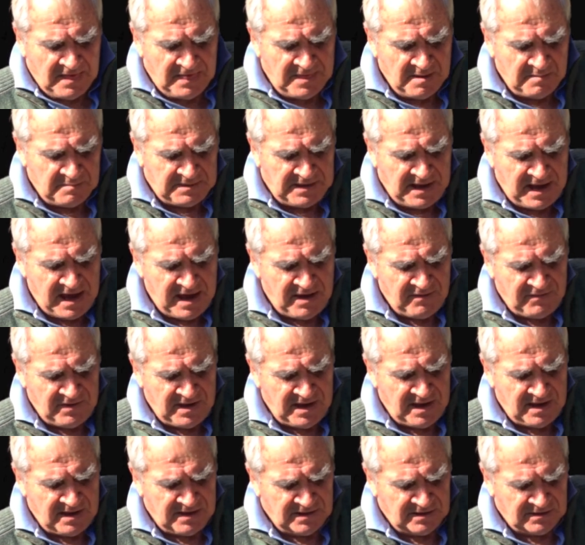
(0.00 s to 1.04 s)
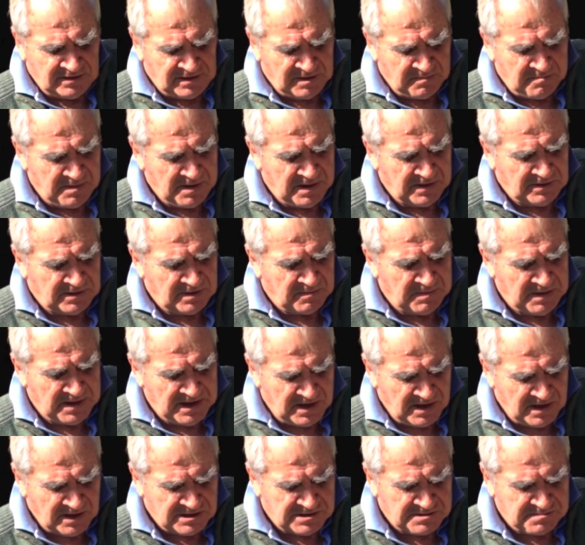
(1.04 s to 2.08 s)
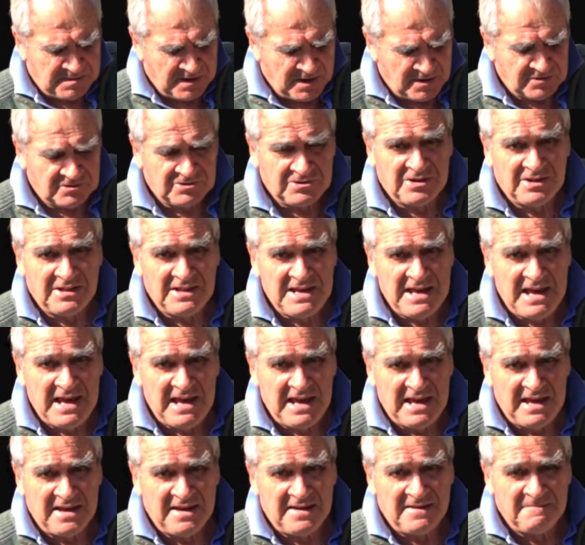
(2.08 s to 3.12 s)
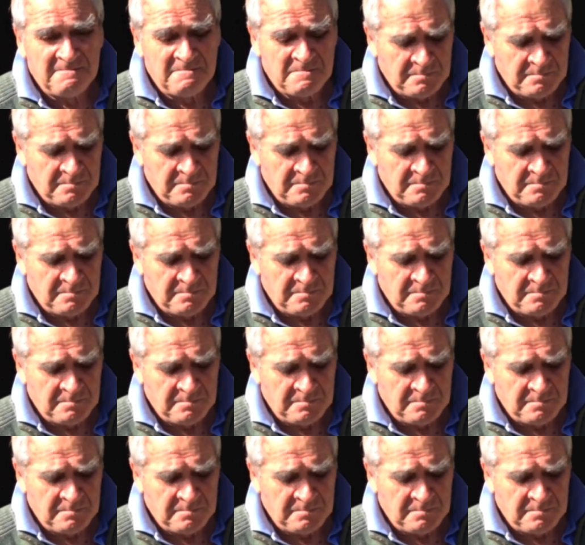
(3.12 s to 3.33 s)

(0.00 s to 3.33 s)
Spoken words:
them to have air, to be exposed to the air.